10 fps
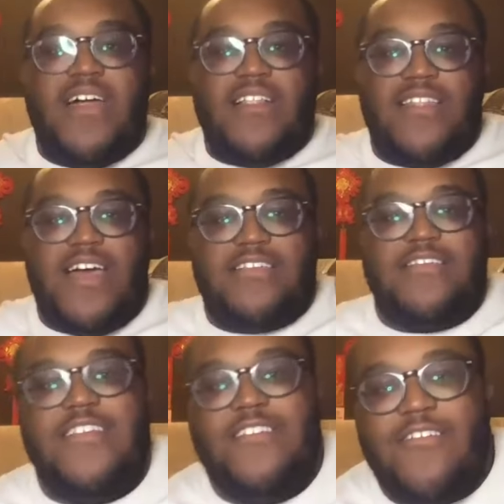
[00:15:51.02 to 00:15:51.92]
Last
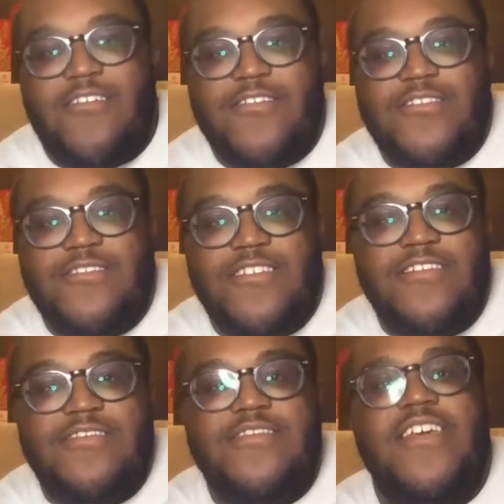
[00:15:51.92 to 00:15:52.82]
thing on the
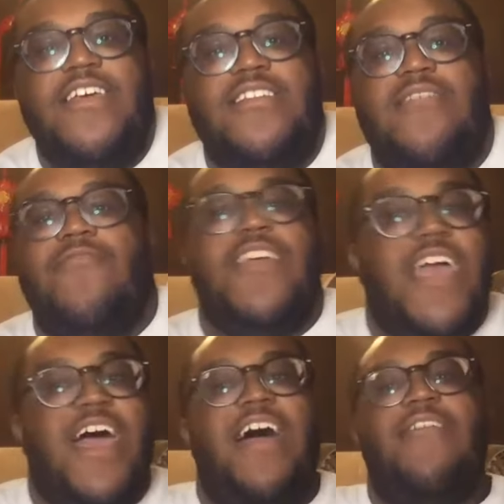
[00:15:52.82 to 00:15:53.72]
list that we
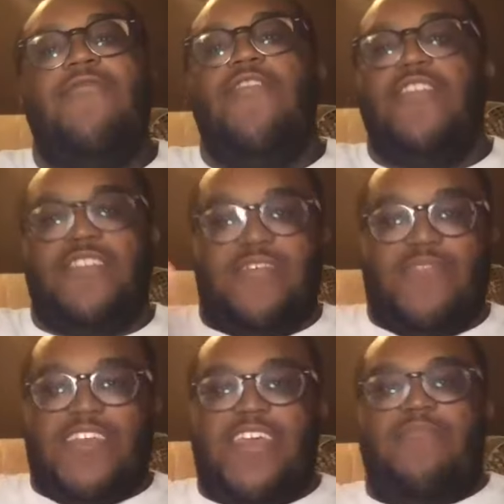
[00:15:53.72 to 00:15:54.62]
have that
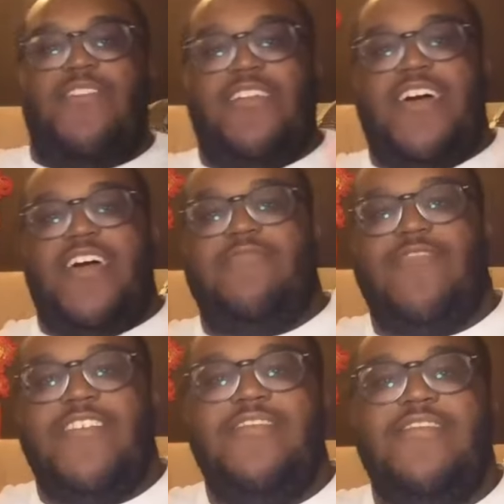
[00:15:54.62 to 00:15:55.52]
became in last
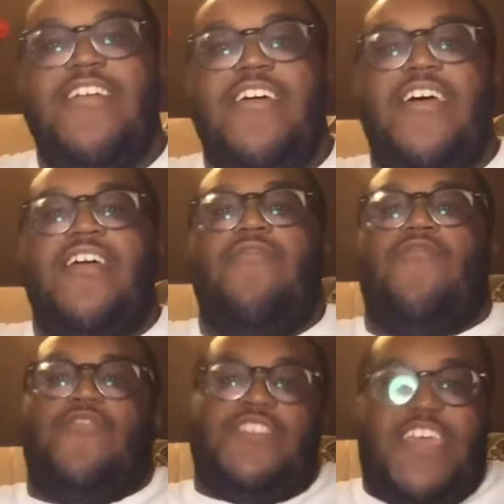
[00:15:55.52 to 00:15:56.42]
place
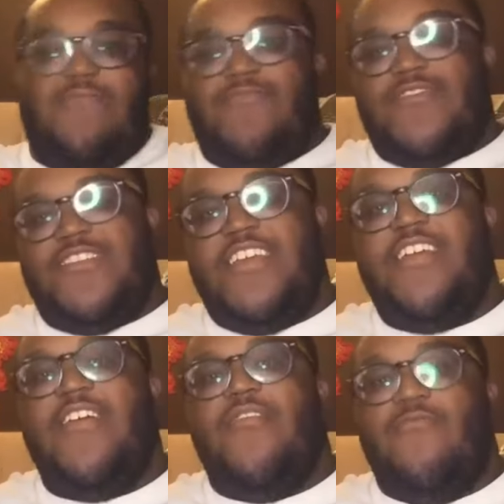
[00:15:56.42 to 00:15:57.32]
for ten percent
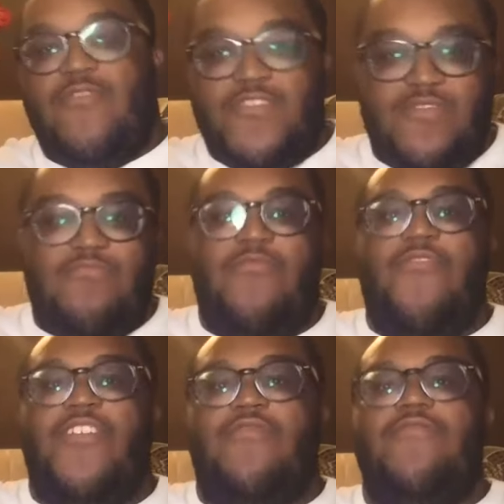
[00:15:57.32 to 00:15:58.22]
was the
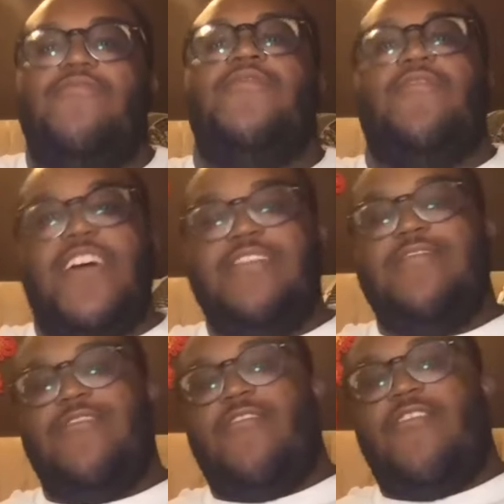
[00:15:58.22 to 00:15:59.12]
boy group. So let's
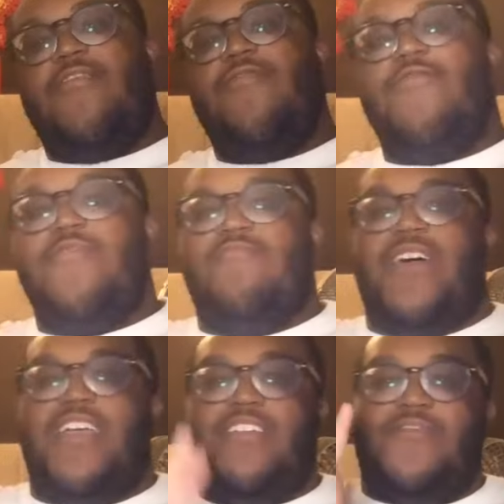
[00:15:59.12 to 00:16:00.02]
start off with
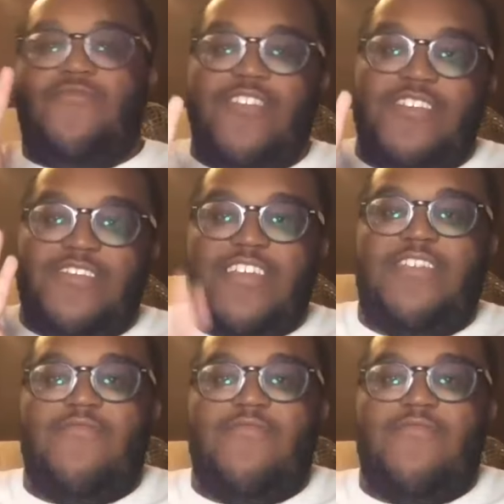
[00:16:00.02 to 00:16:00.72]
my twenty-second